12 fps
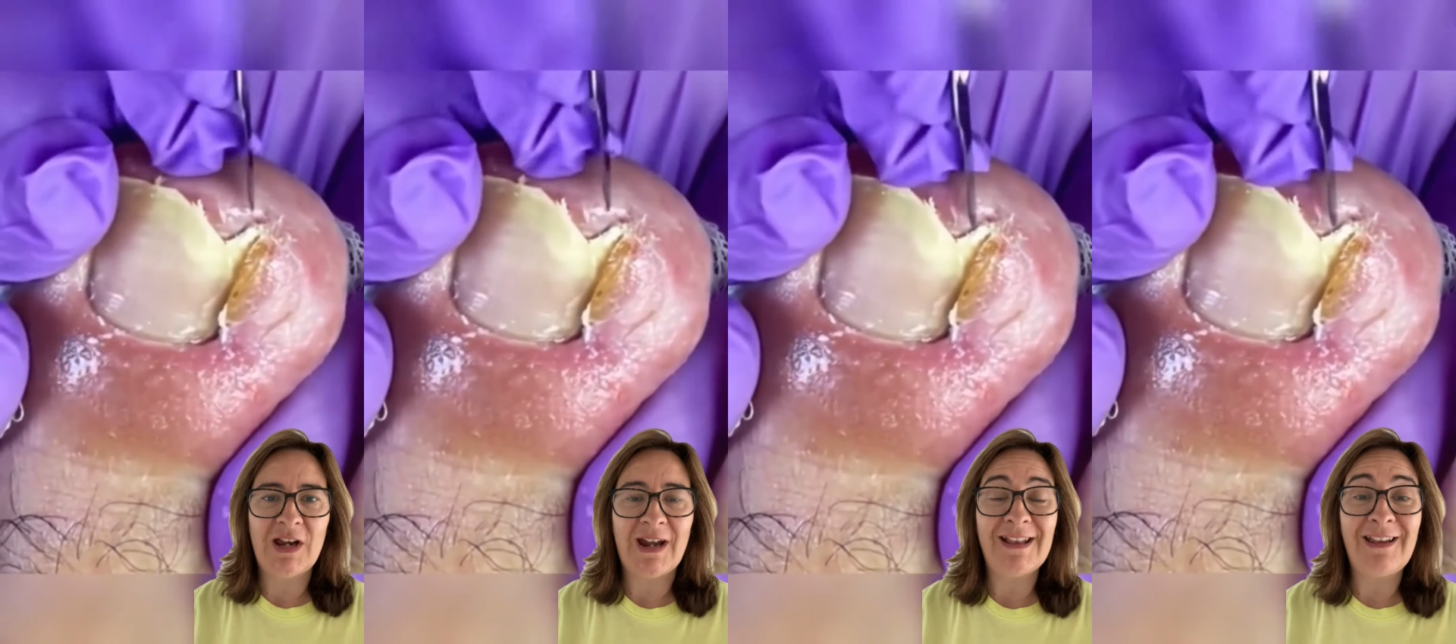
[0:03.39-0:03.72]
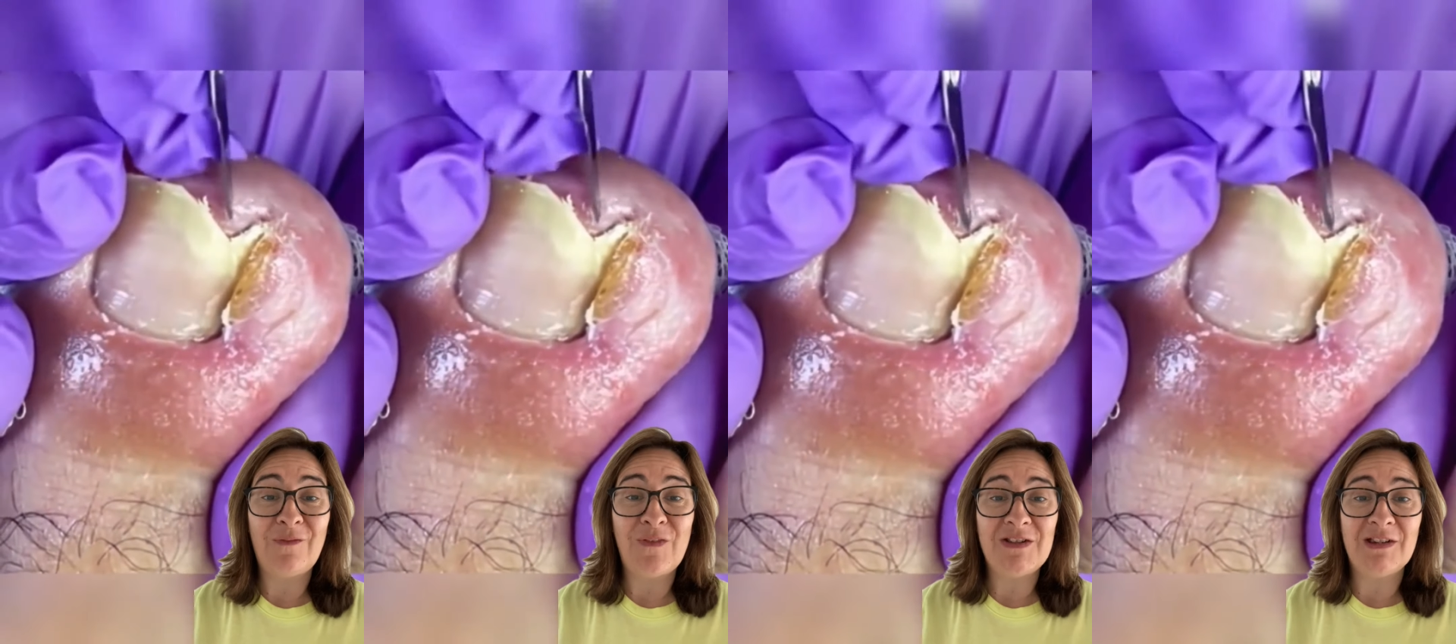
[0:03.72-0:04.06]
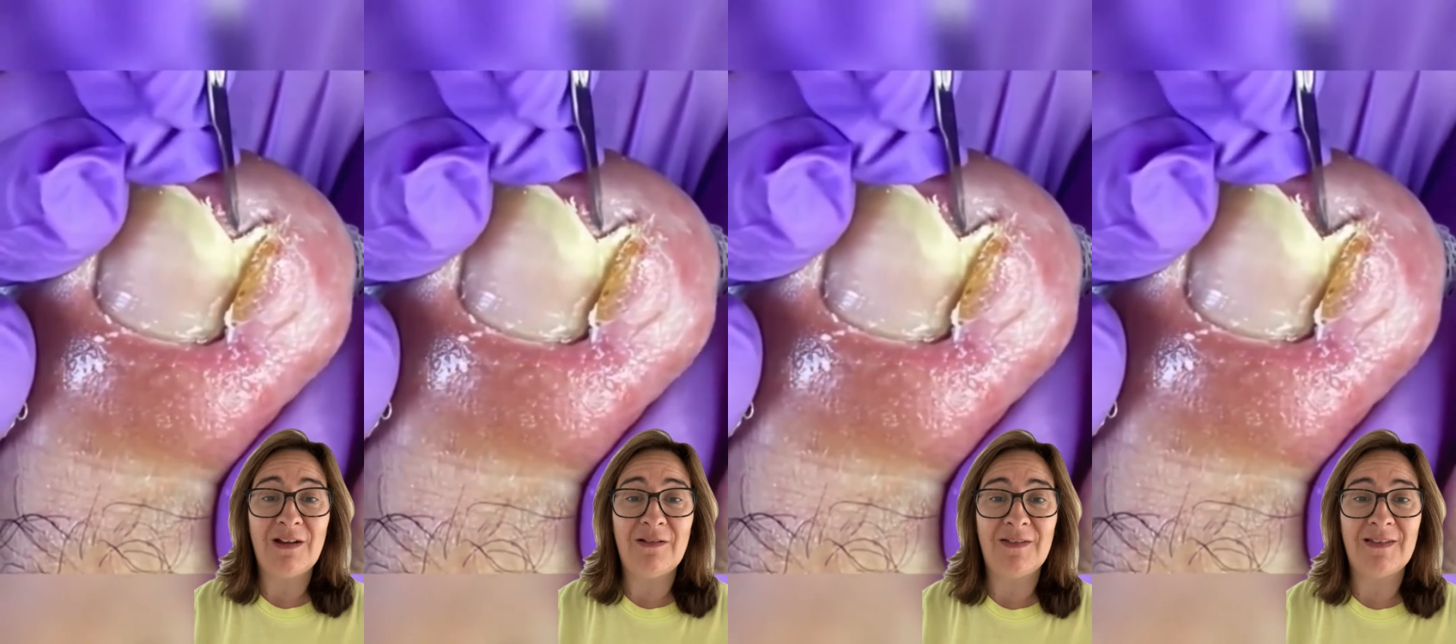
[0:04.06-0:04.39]
Check out these
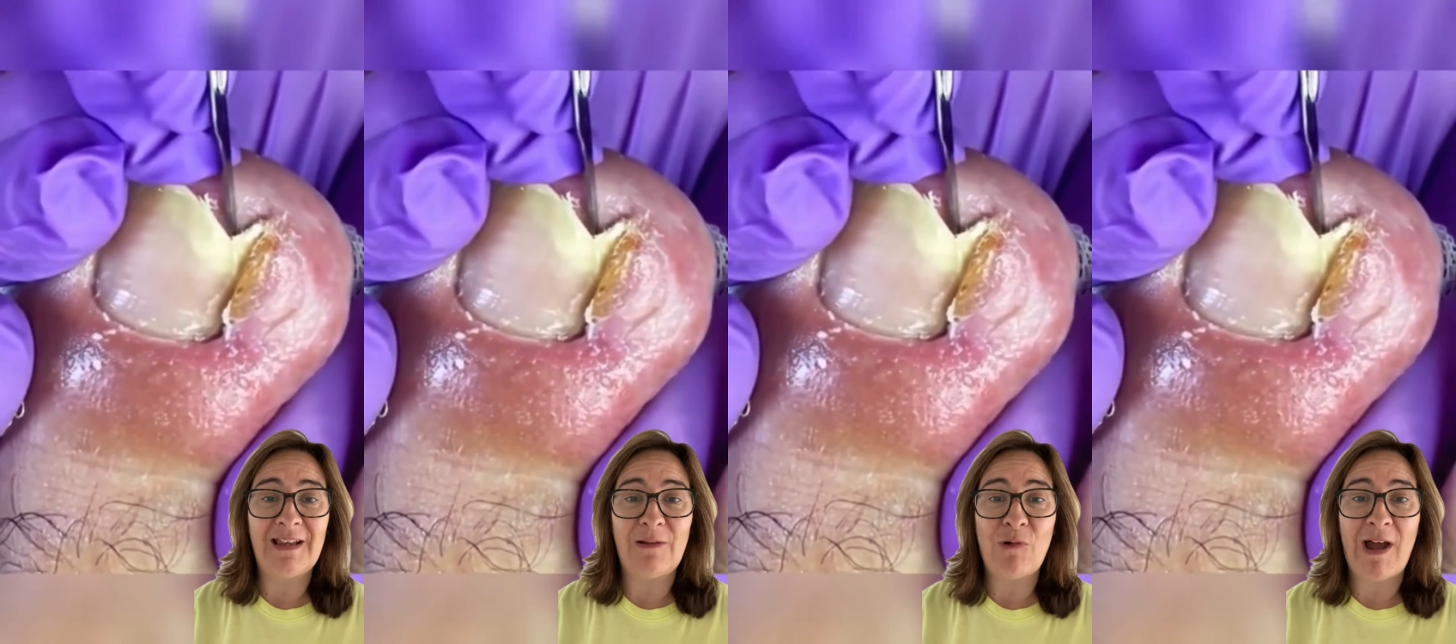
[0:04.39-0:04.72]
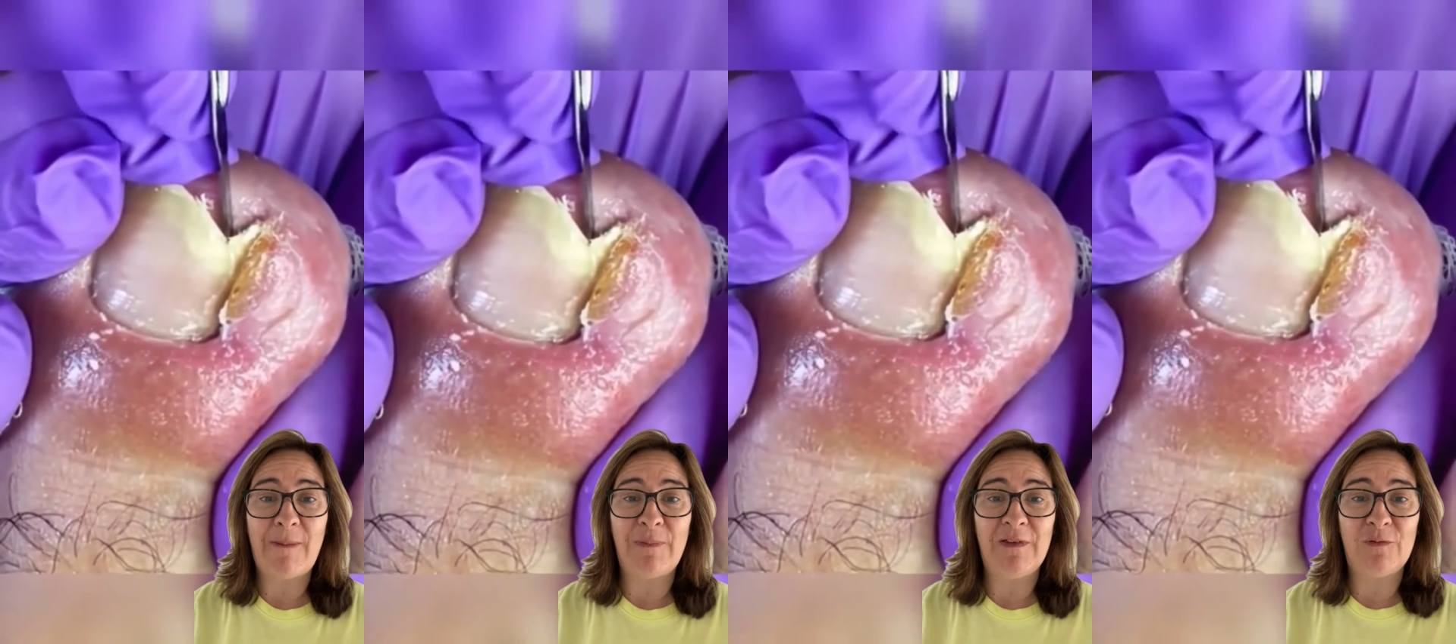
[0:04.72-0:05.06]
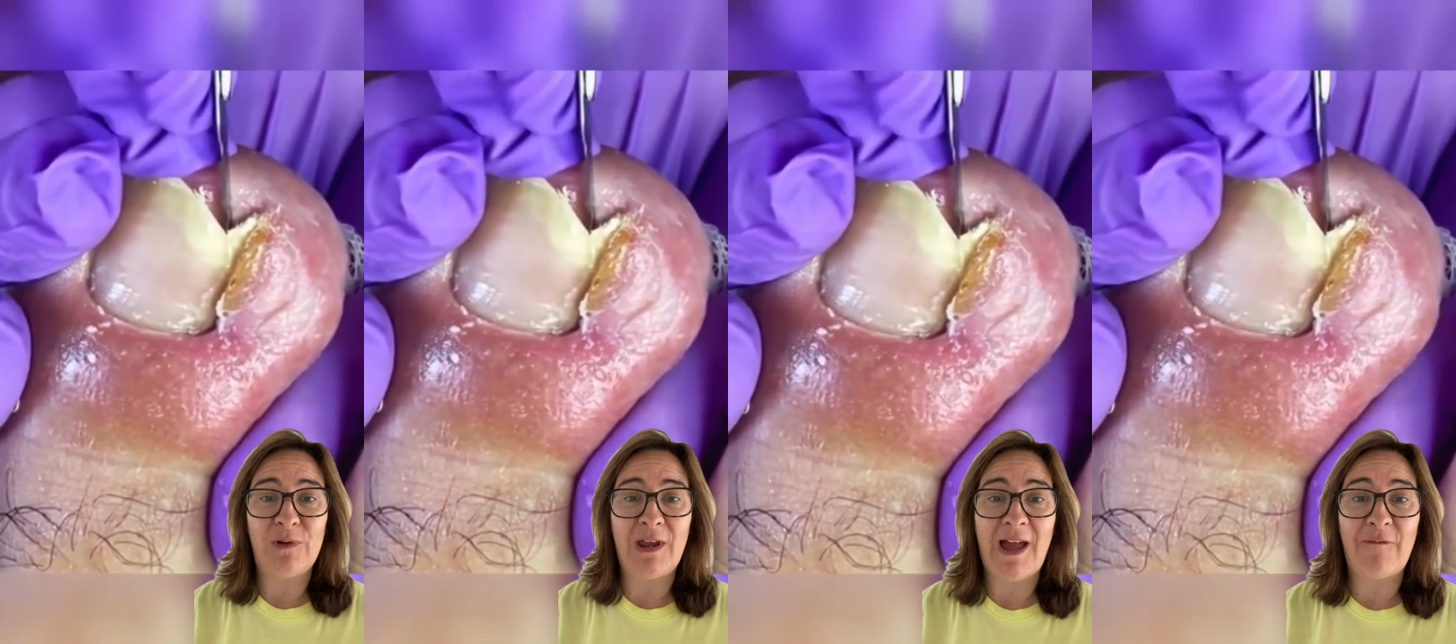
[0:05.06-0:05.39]
videos to see what
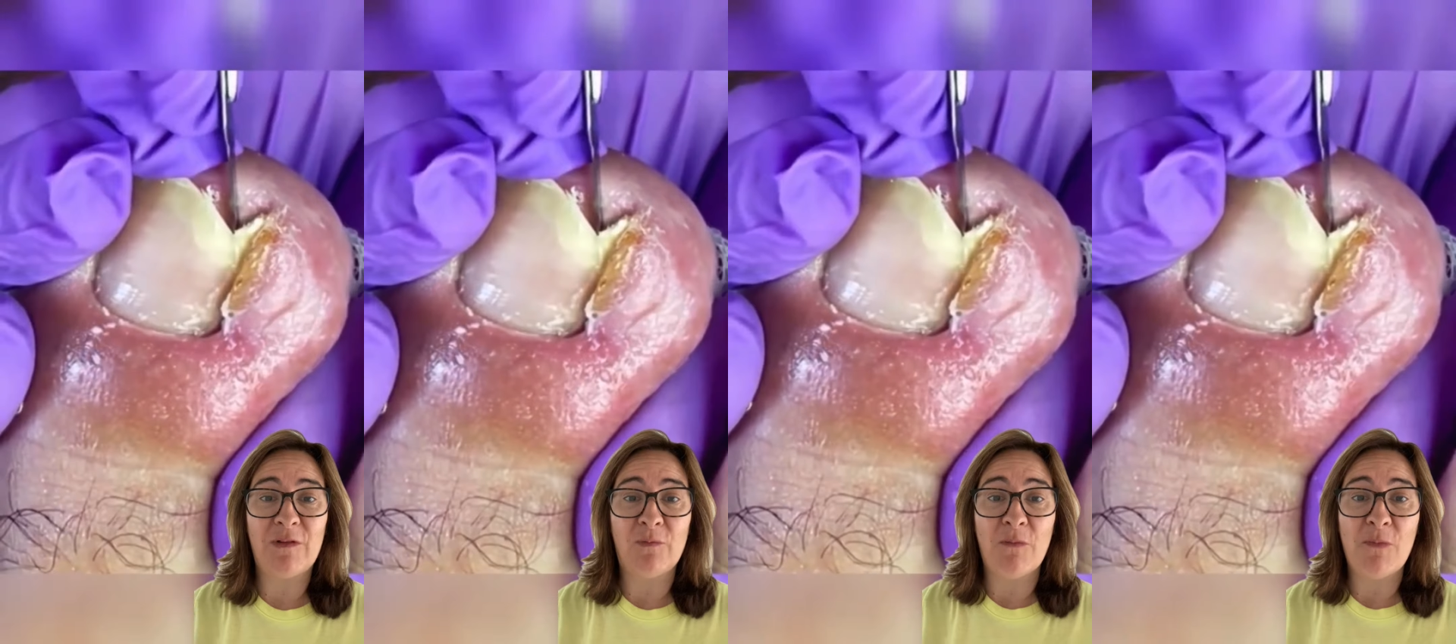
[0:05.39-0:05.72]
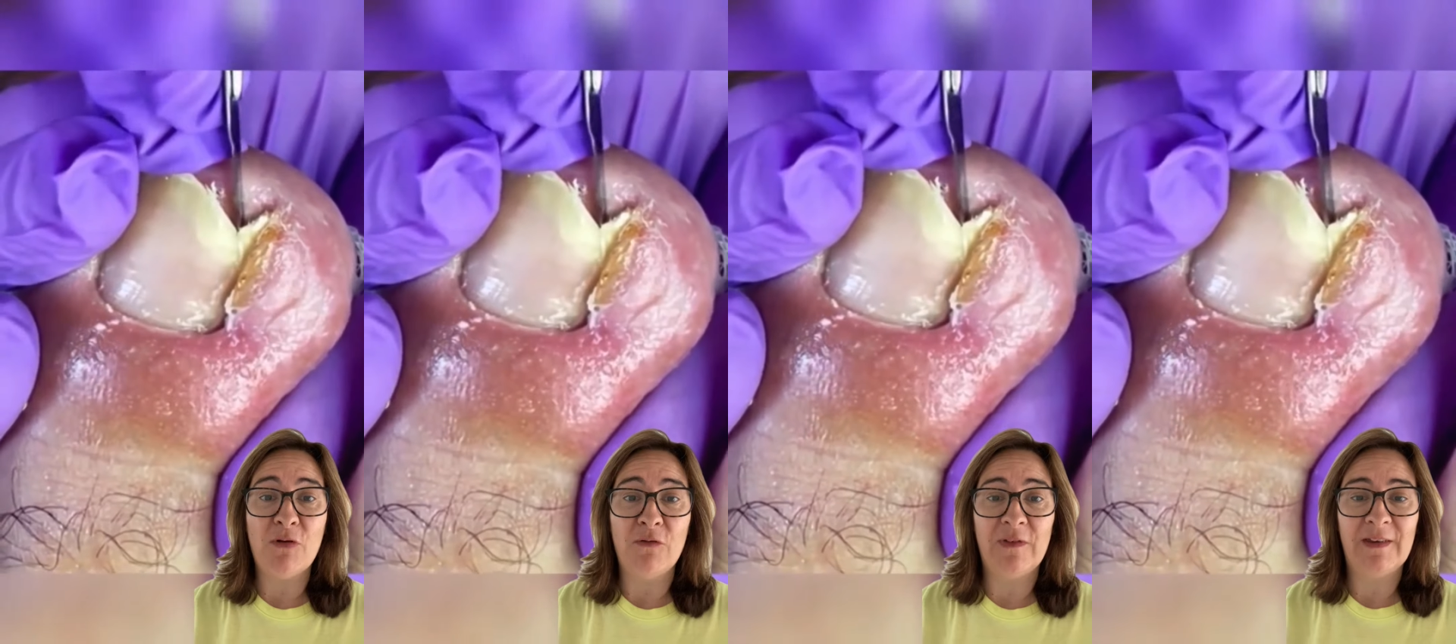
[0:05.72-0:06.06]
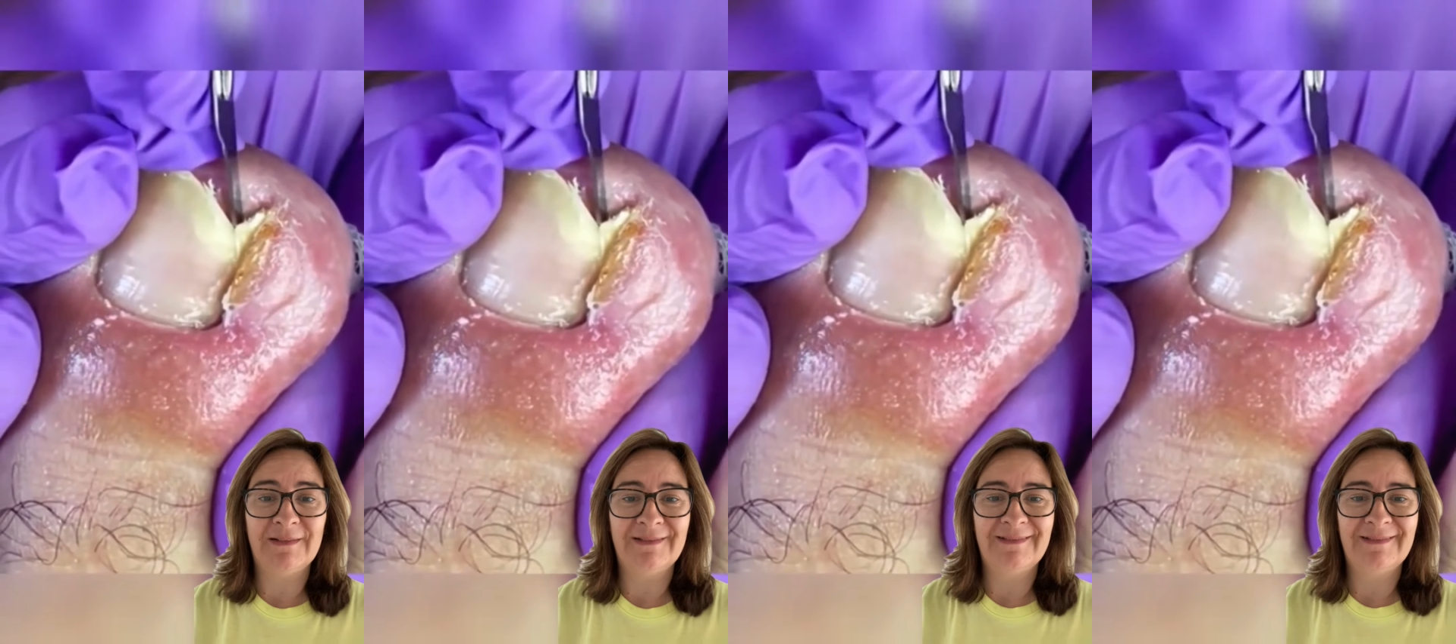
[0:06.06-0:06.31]
happens when you have them removed.